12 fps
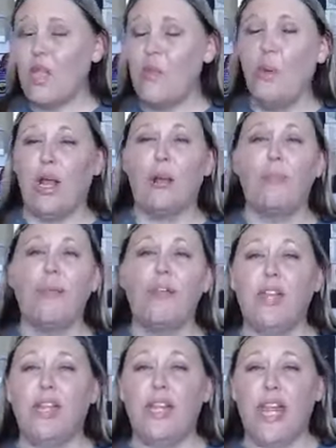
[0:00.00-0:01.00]
We are
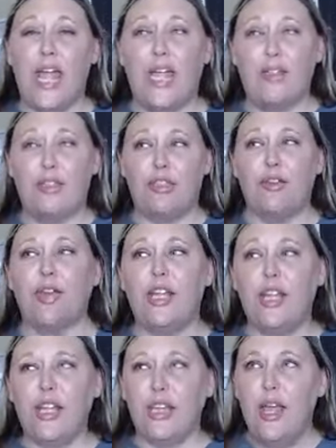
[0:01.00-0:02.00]
building a
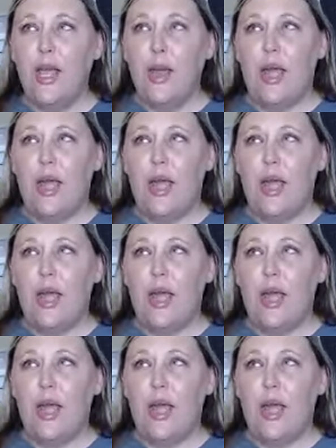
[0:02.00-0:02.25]
30